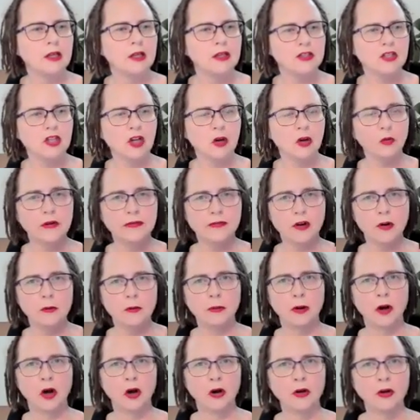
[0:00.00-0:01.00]
So we've
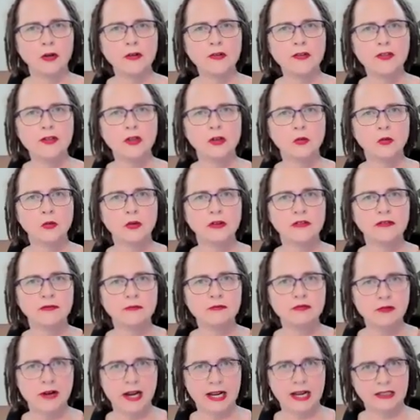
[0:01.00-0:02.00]
composed, we've
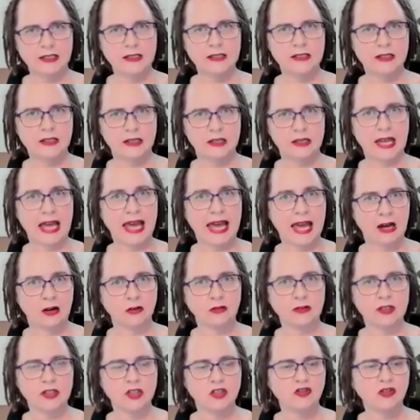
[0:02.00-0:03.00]
practiced it and
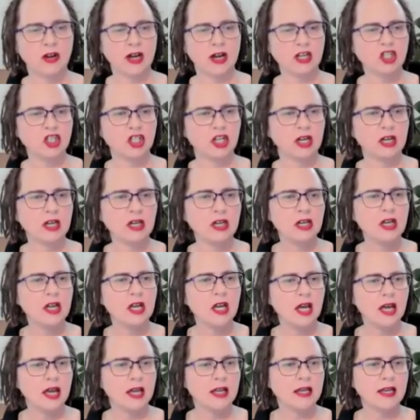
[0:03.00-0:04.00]
held the structure,
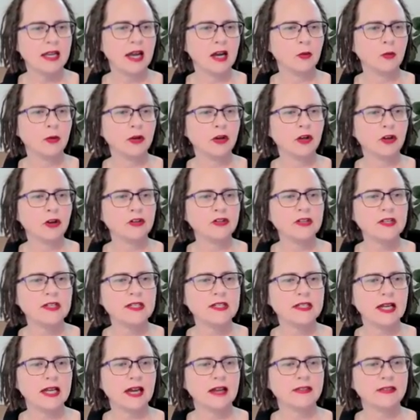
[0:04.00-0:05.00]
and now we're going to
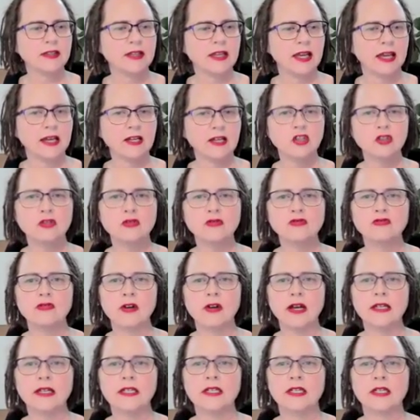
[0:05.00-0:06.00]
start the actual
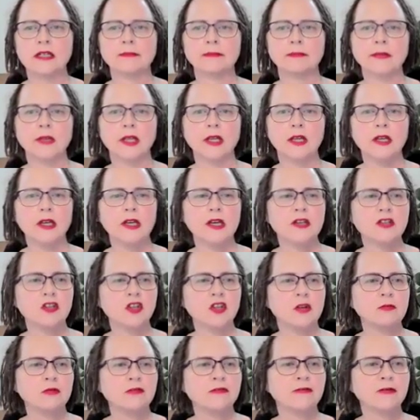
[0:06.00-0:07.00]
writing.
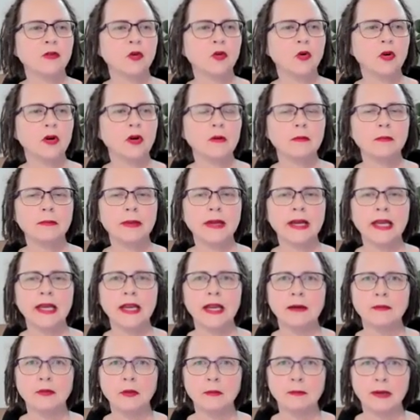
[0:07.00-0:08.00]
So before picking
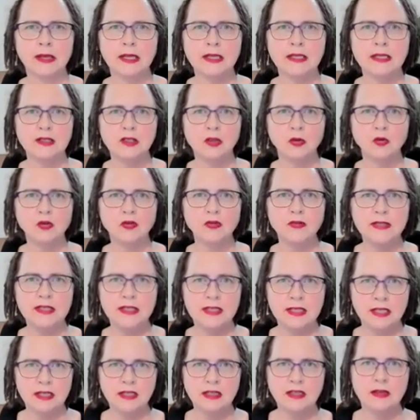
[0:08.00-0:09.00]
up the pencil, you
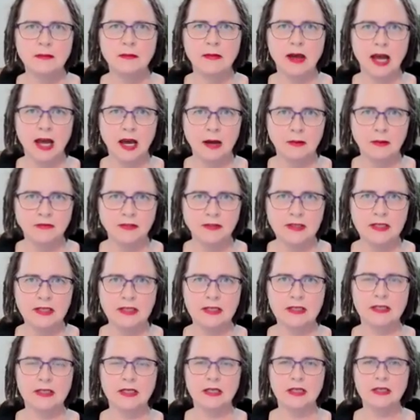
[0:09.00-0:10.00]
set them up for
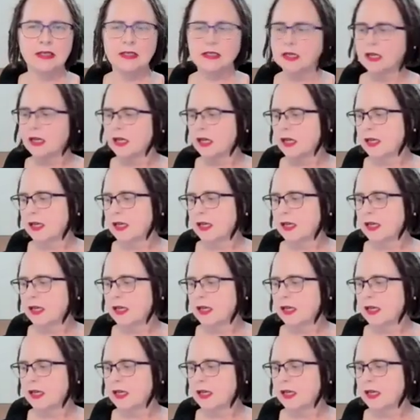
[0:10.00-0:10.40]
success.